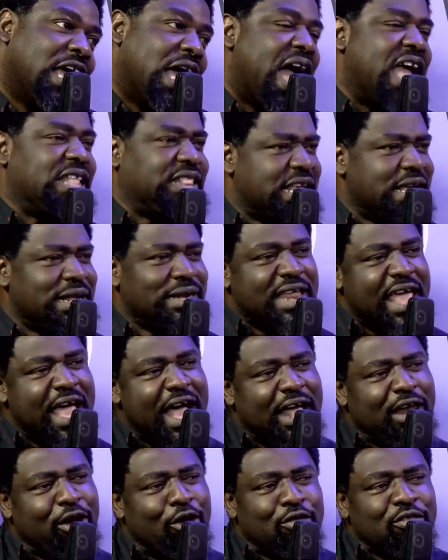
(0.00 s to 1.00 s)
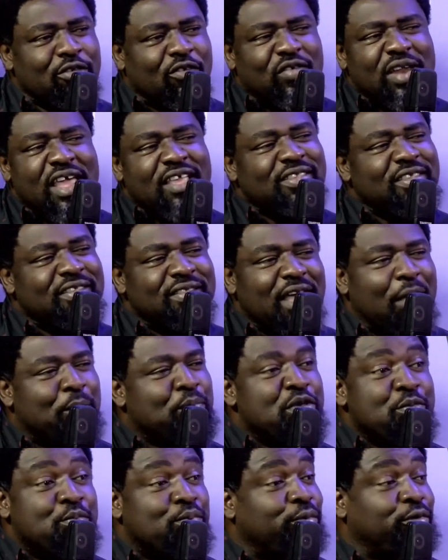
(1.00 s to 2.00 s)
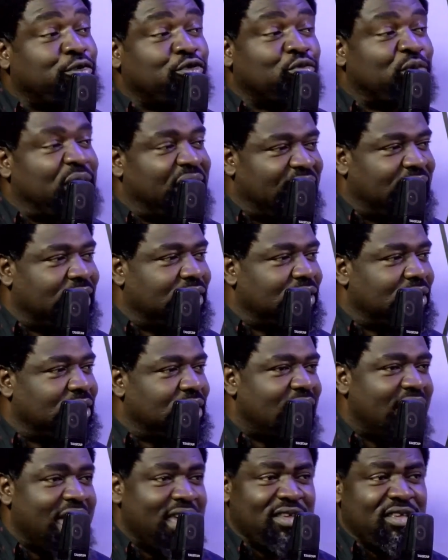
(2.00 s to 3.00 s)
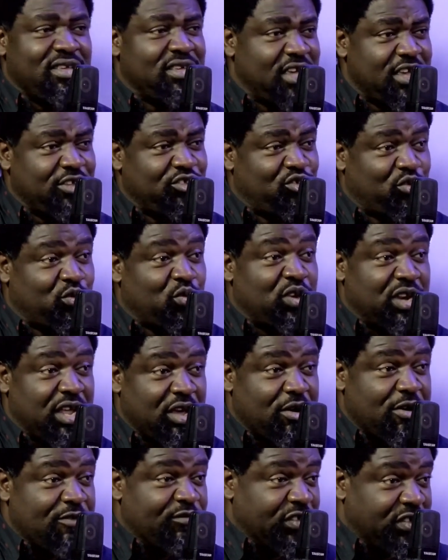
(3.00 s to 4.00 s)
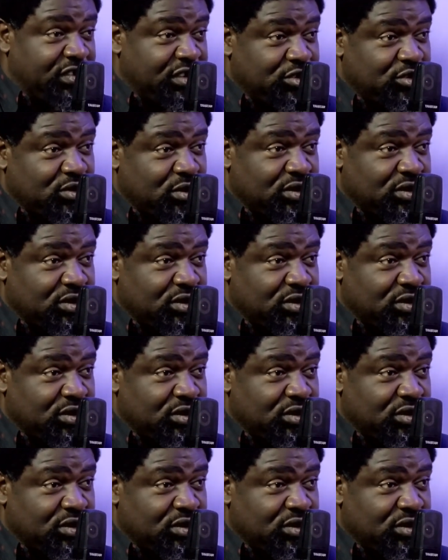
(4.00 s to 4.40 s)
I think there are a lot of lessons that people should learn. I engaged you in a conversation